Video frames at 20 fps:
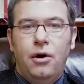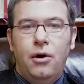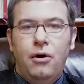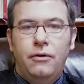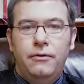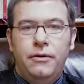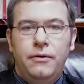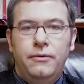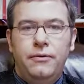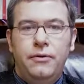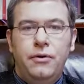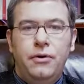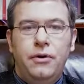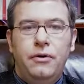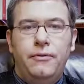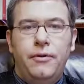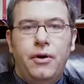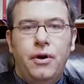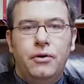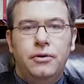overview
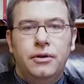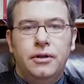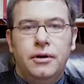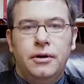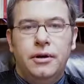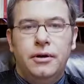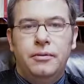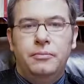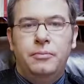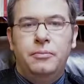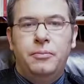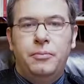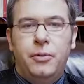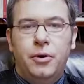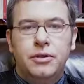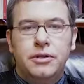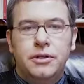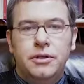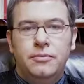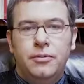of all the
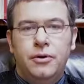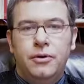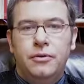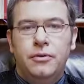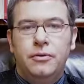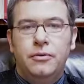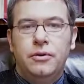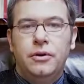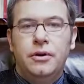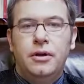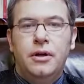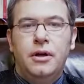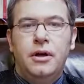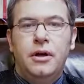possible